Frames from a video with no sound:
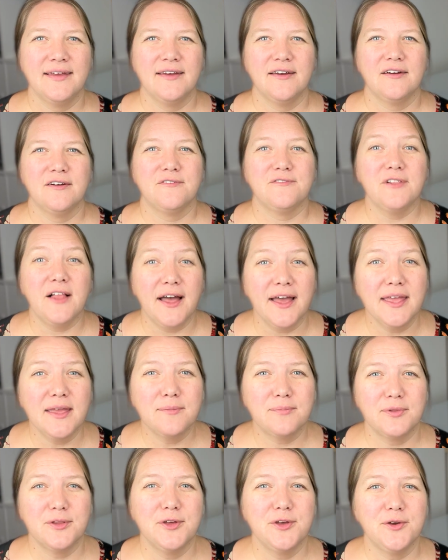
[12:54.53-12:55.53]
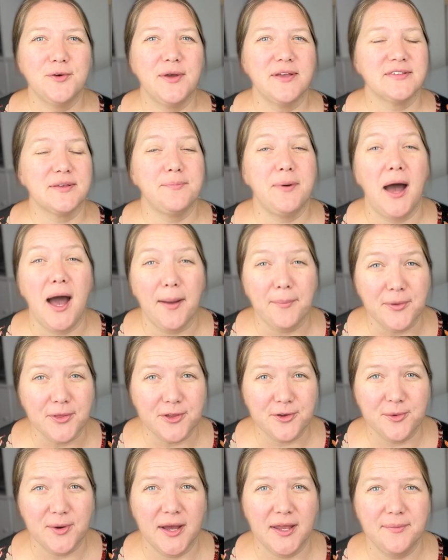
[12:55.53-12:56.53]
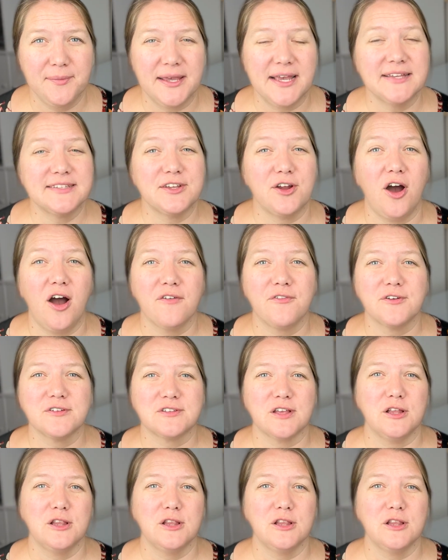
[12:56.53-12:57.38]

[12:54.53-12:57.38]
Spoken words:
Flying Blue is a popular one because it offers